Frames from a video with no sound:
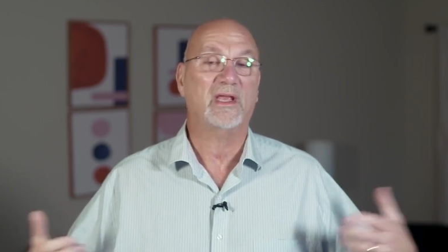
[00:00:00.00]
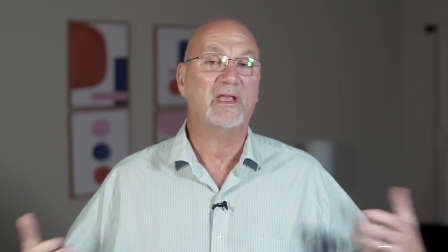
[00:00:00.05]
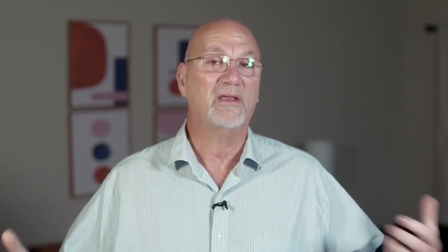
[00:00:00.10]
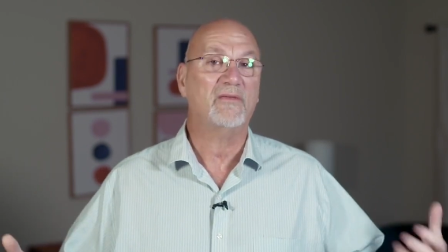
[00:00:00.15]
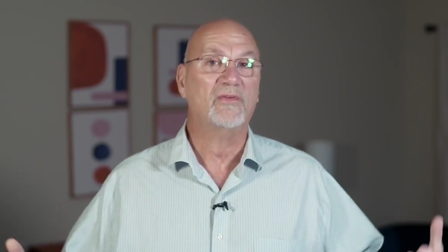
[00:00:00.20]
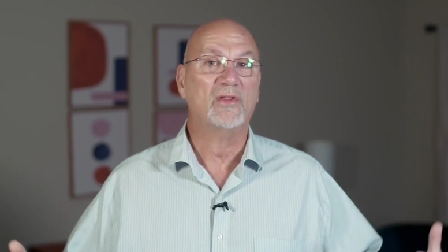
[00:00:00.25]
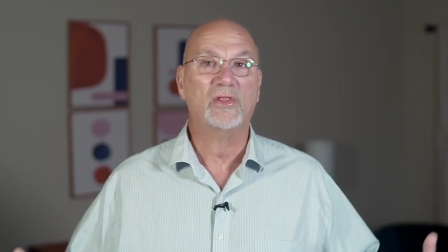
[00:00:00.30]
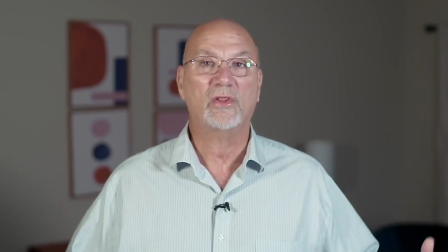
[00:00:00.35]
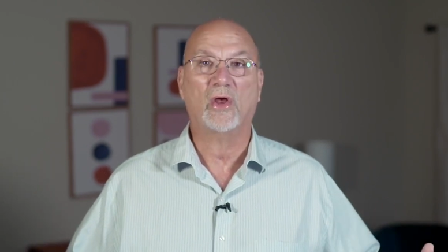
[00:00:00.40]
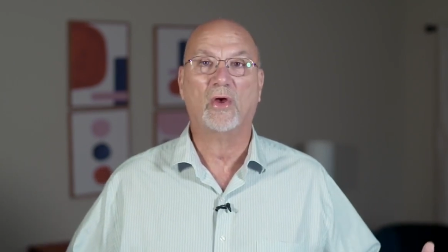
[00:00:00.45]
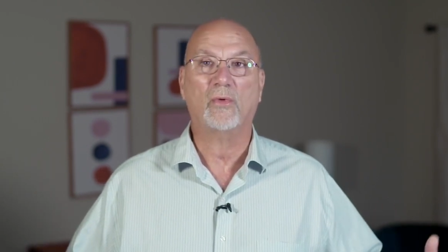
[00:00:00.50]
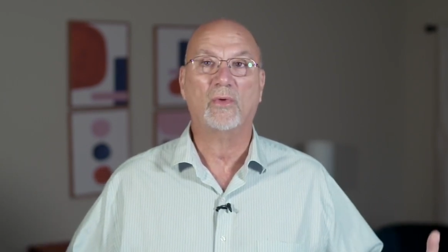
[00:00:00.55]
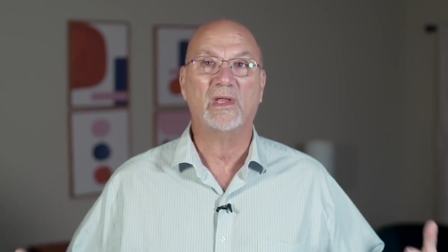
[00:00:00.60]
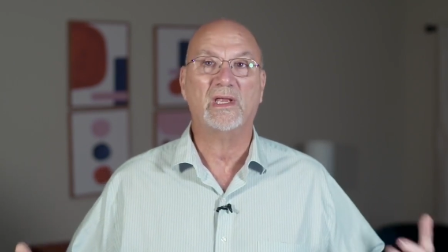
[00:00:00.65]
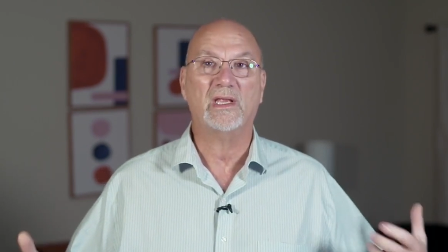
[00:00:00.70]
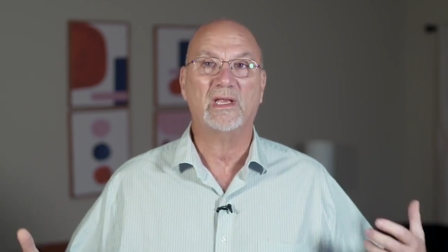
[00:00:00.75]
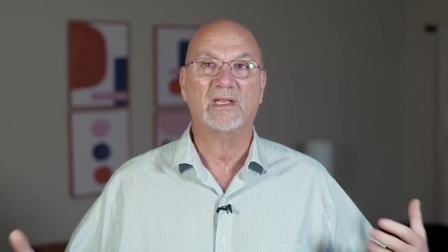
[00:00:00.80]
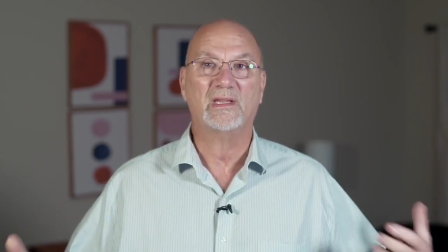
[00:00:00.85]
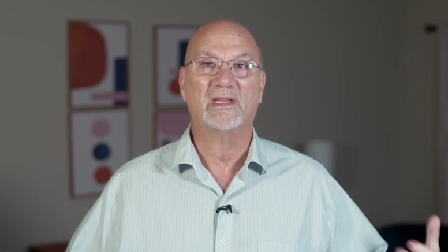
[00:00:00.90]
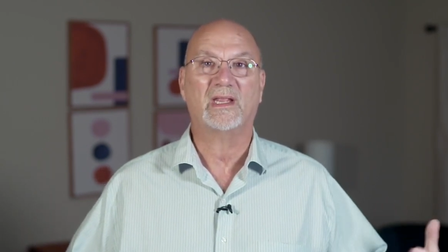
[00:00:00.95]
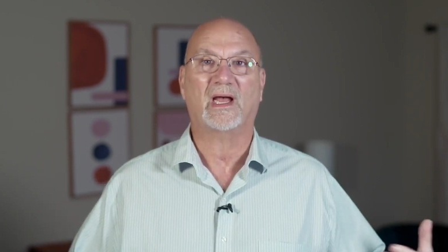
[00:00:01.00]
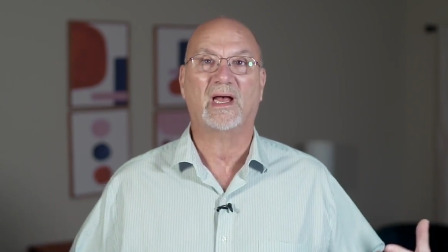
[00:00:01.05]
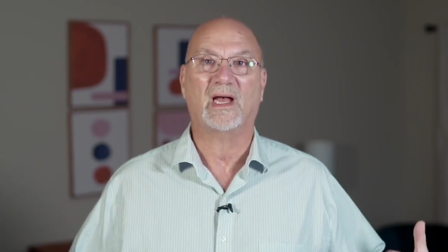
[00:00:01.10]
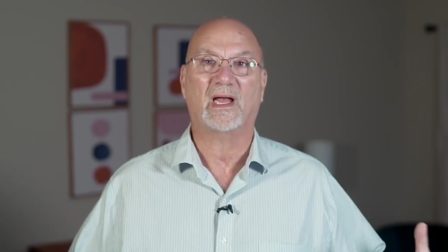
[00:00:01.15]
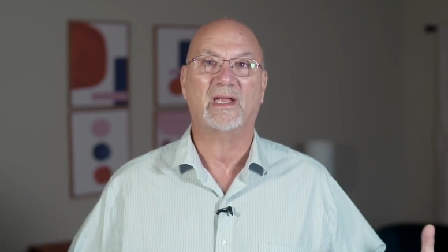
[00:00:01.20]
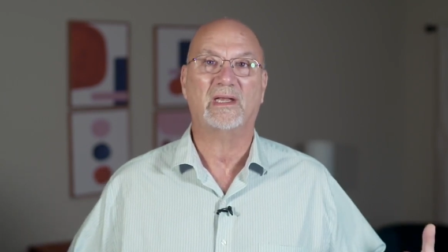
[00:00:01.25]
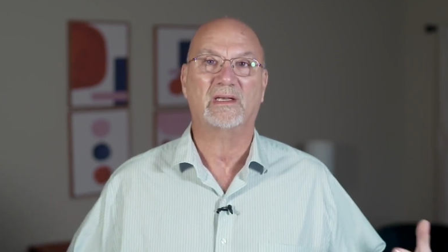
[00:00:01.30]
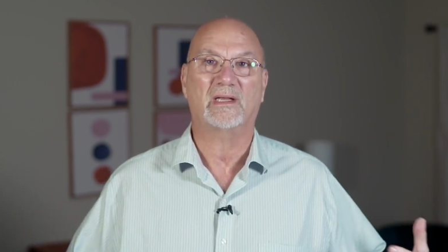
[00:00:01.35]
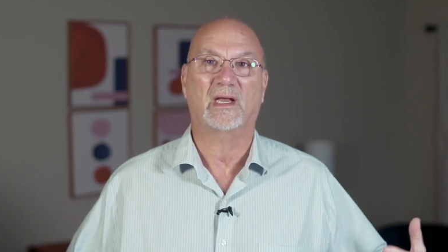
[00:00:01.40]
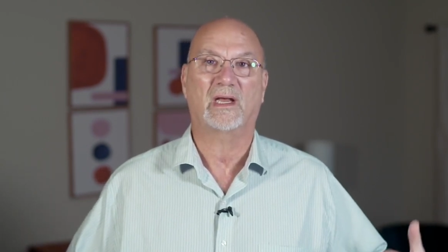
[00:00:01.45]
even though he had
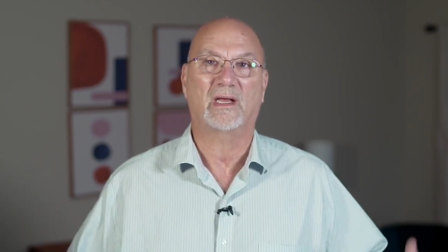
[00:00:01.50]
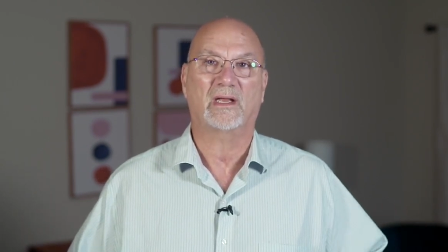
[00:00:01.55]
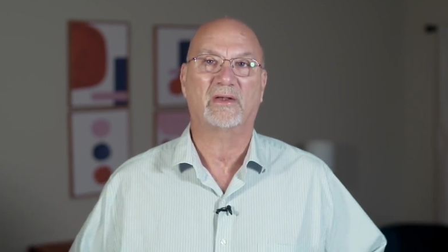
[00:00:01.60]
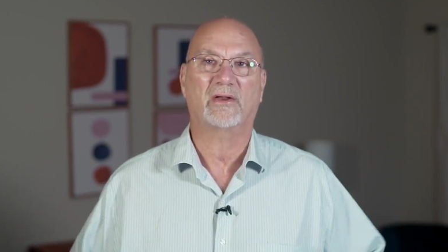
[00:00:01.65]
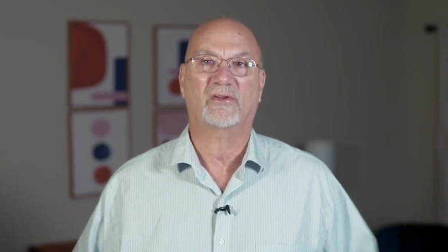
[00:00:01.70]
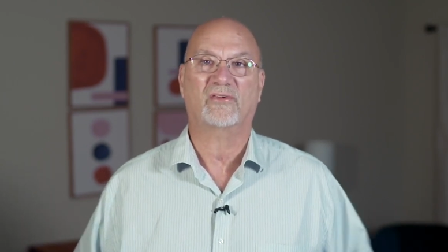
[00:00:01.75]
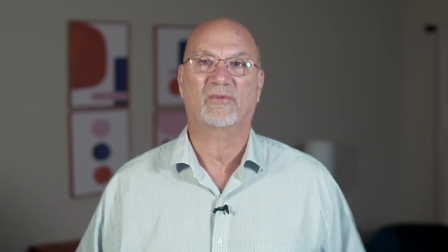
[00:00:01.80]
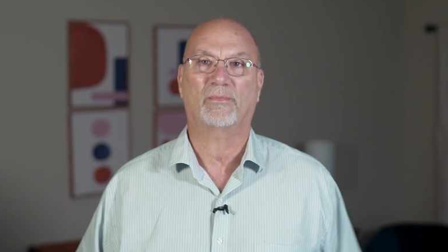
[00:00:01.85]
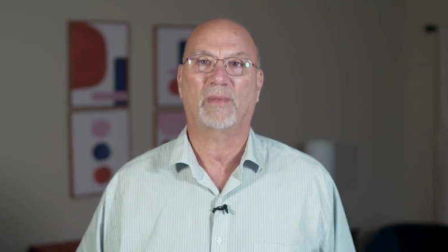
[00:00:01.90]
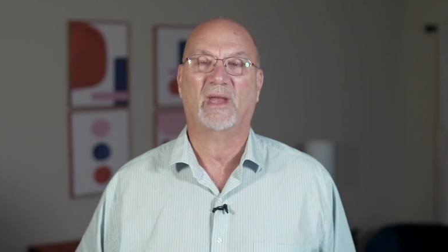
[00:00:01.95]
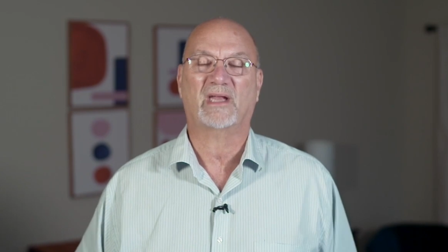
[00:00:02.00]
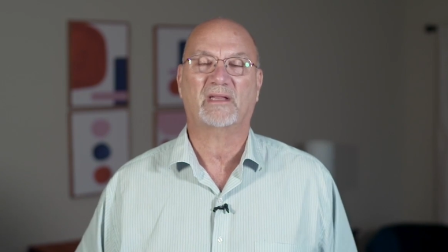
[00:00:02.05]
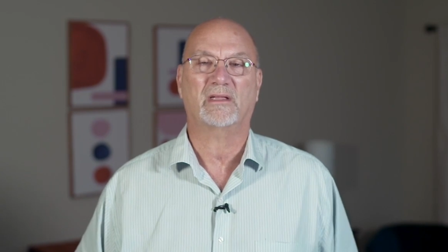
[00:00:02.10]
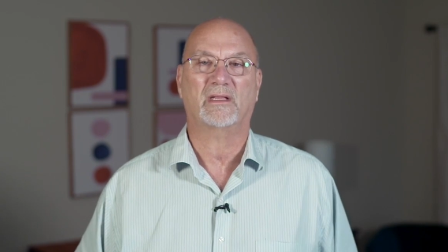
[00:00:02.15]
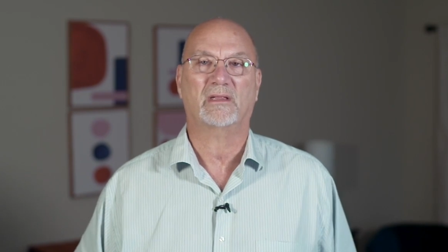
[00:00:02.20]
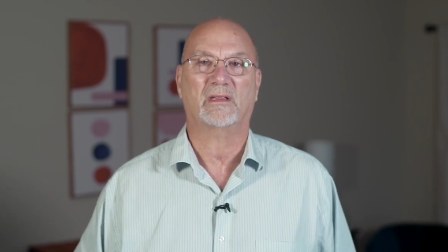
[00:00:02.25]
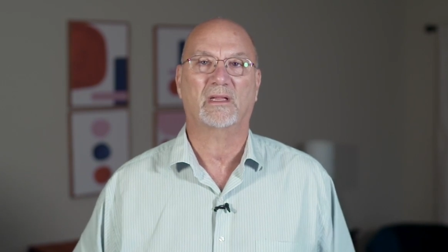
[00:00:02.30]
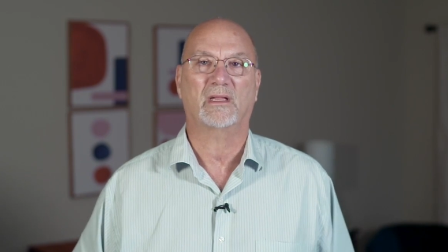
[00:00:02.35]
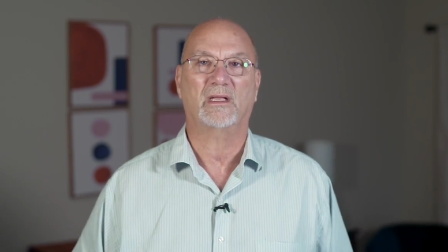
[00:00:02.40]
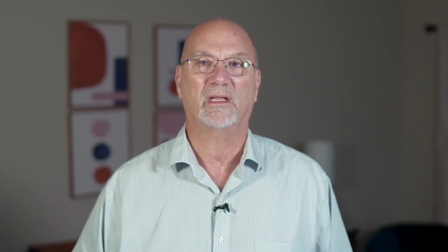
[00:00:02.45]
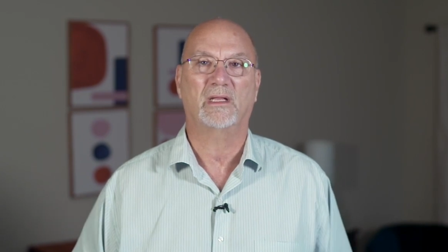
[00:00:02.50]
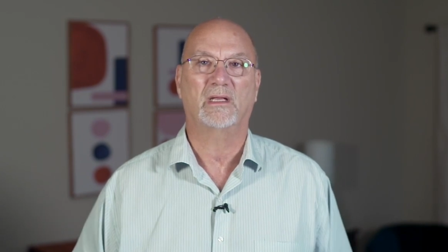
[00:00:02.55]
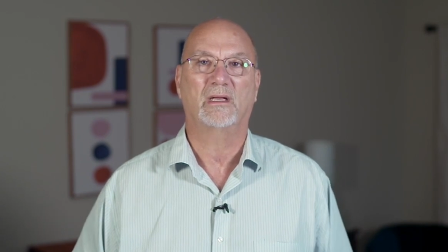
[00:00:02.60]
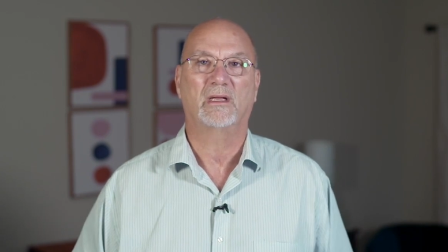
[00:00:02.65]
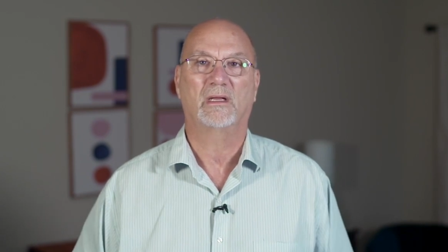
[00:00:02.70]
died unexpectedly.